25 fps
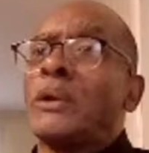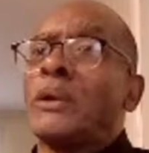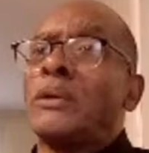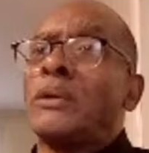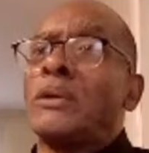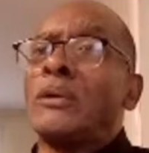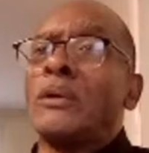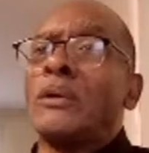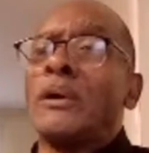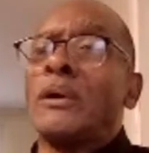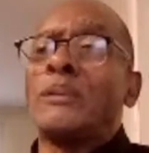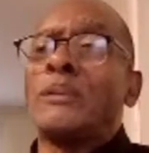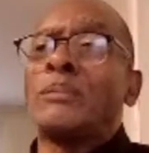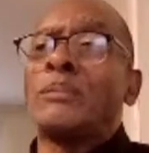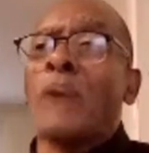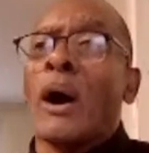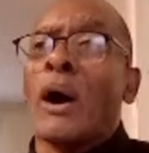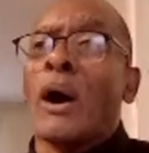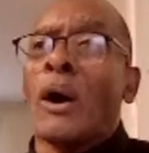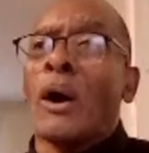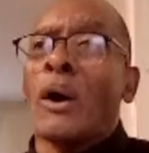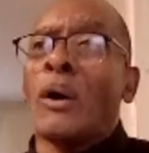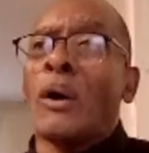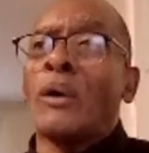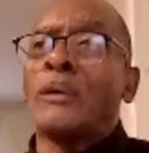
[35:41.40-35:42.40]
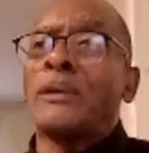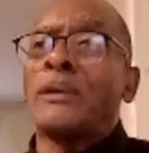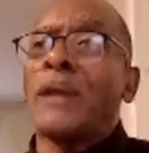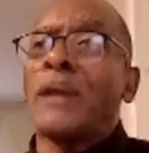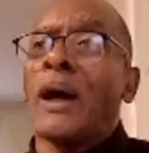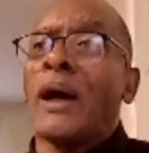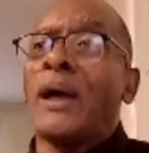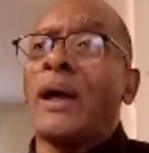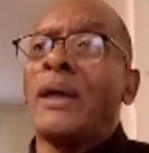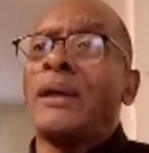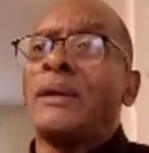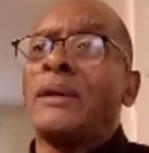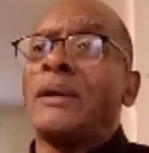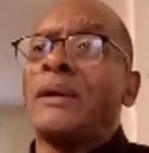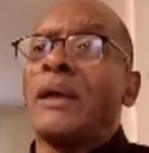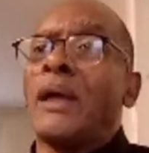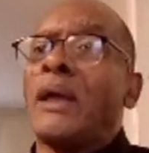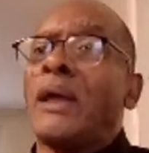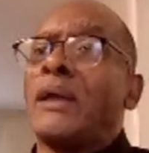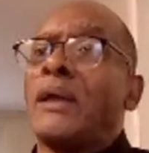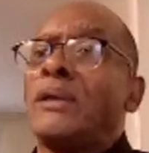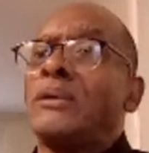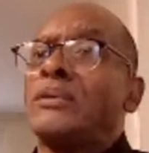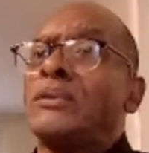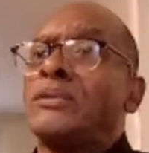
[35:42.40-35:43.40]
over you're up all night,
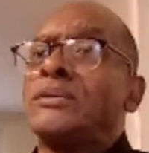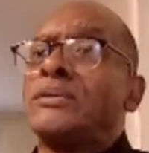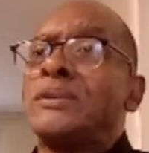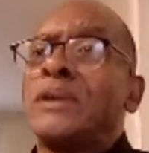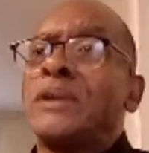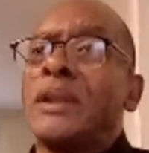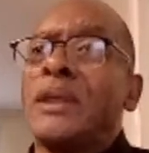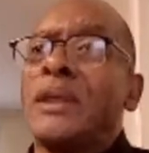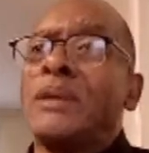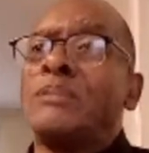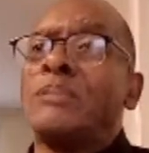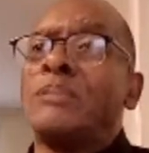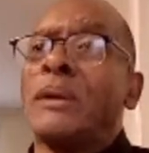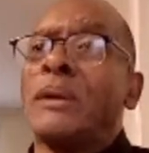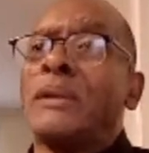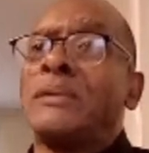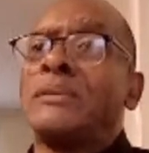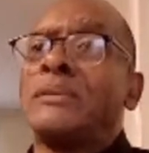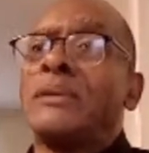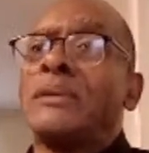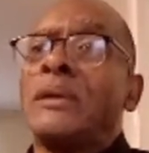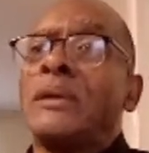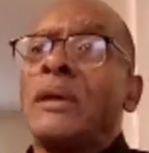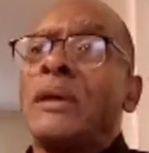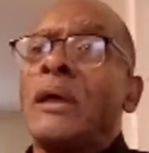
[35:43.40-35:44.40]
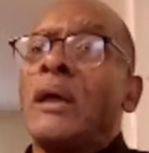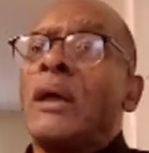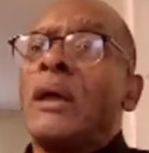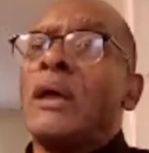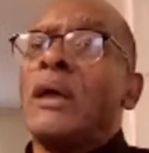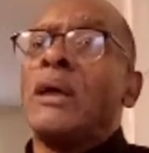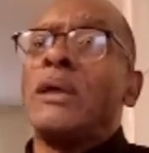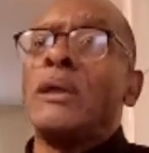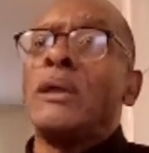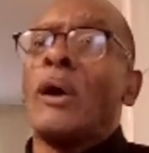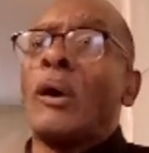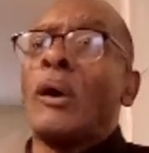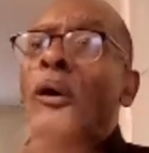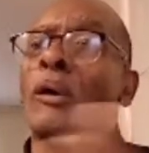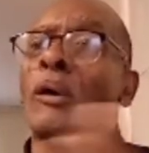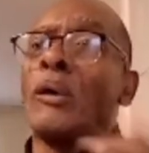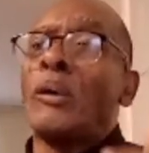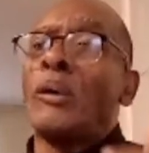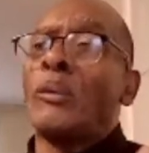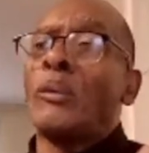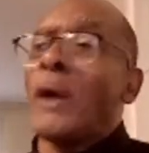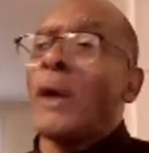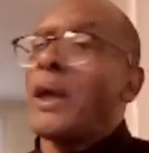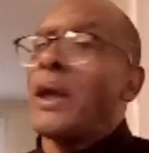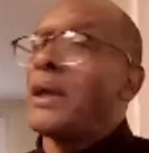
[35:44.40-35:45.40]
you sleeping and
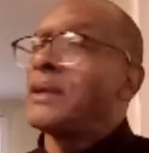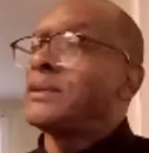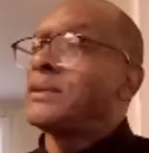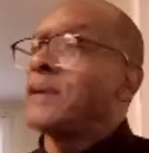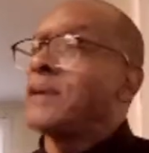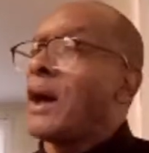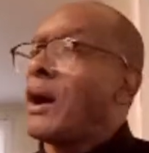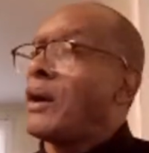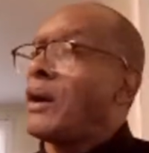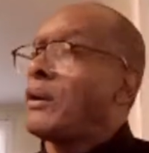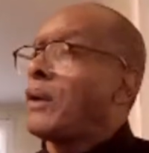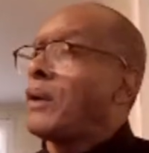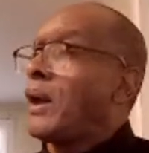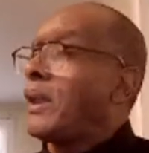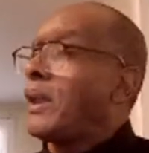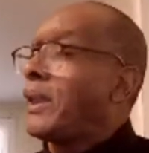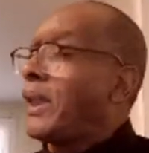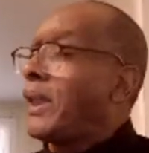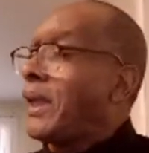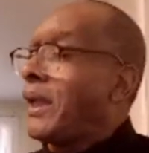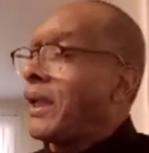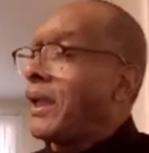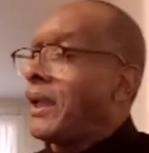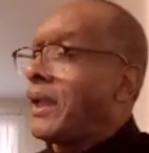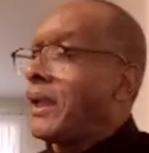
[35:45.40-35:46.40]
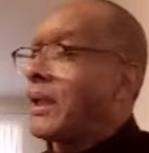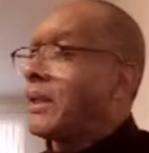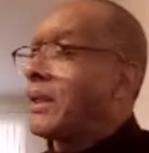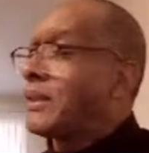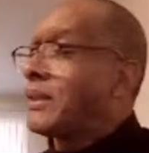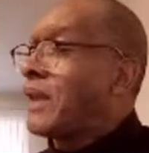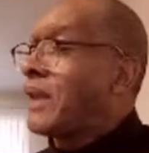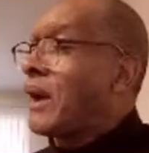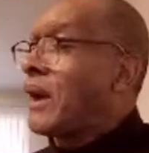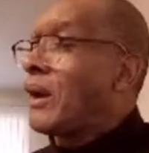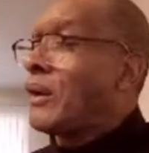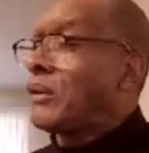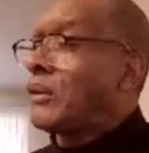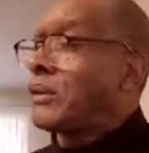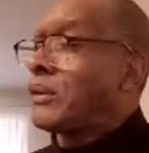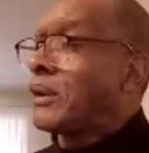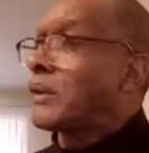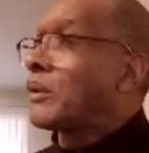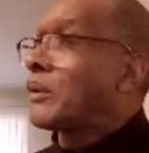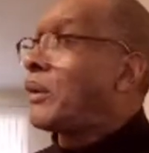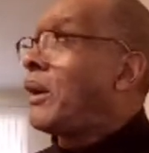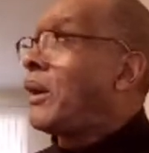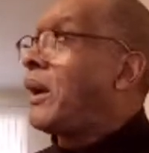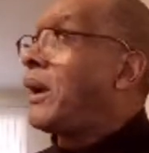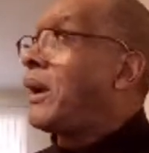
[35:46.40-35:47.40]
always holler laying on
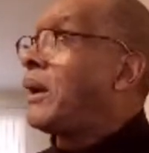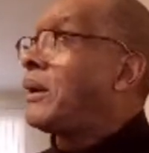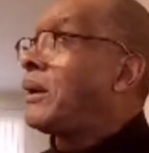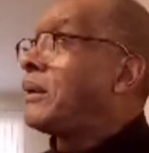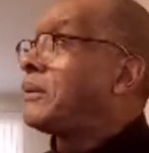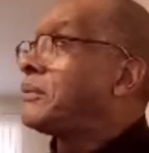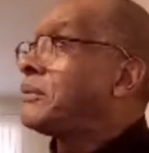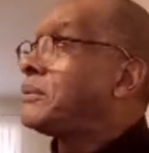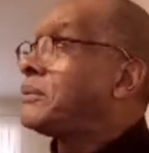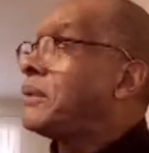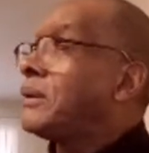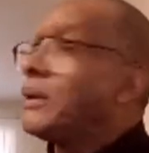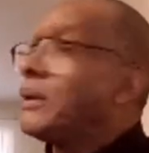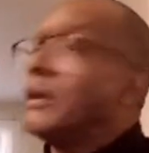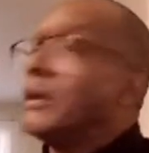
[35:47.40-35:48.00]
the ground.